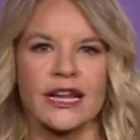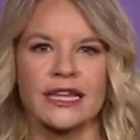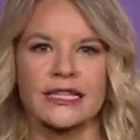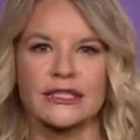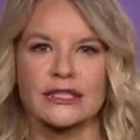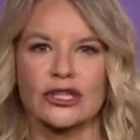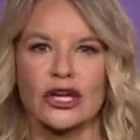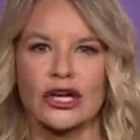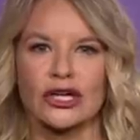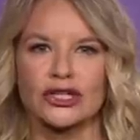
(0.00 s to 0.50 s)
and that
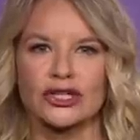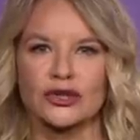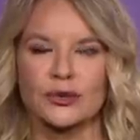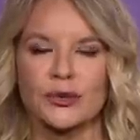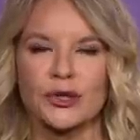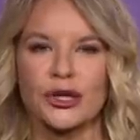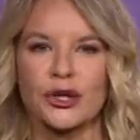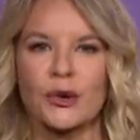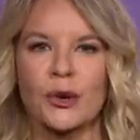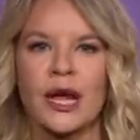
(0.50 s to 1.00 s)
it's not
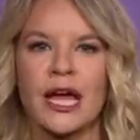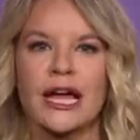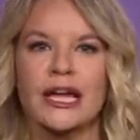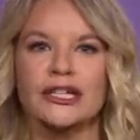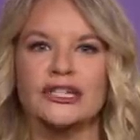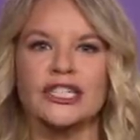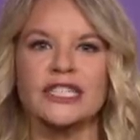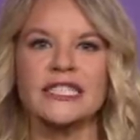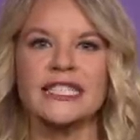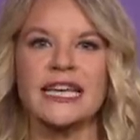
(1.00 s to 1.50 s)
true.
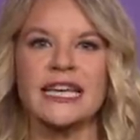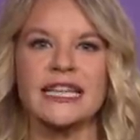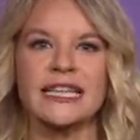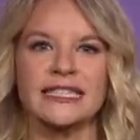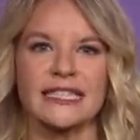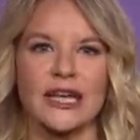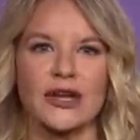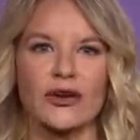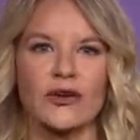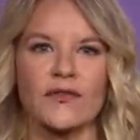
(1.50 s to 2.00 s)
She said in
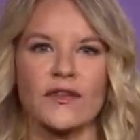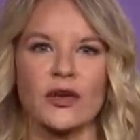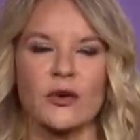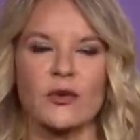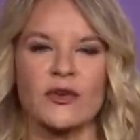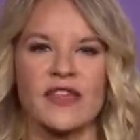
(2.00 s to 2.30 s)
this interview